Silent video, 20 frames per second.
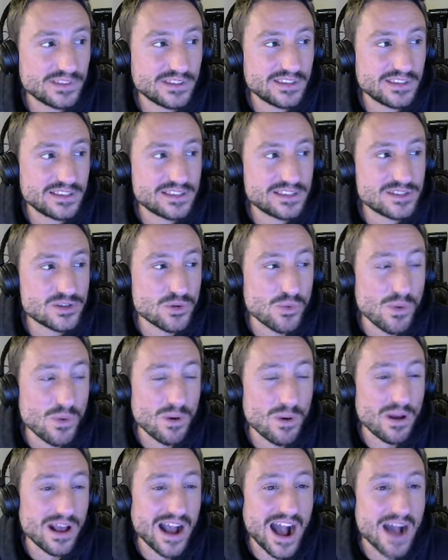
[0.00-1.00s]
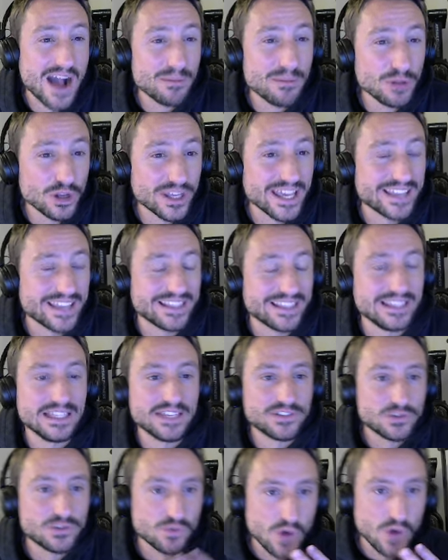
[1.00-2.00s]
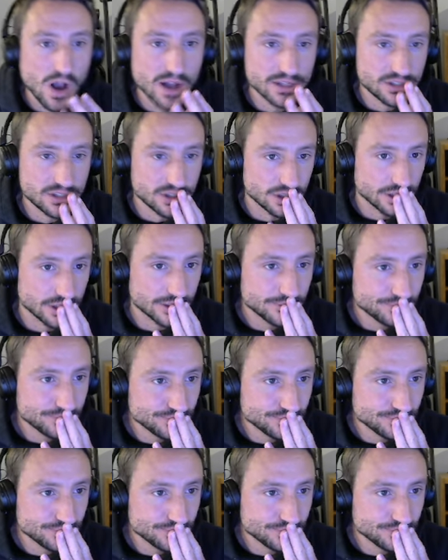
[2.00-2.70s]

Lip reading: So I'm looking at the Leafs roster,